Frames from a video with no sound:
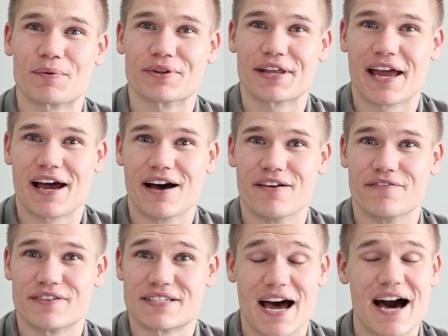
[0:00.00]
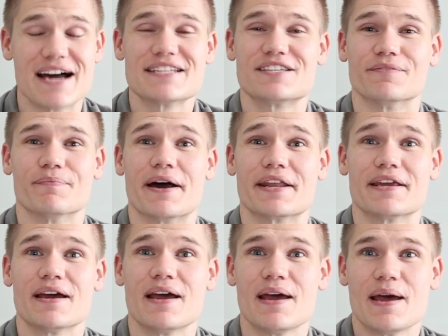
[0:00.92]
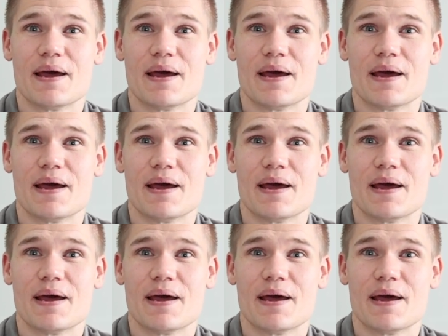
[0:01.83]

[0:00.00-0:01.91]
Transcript: where they have tons of money,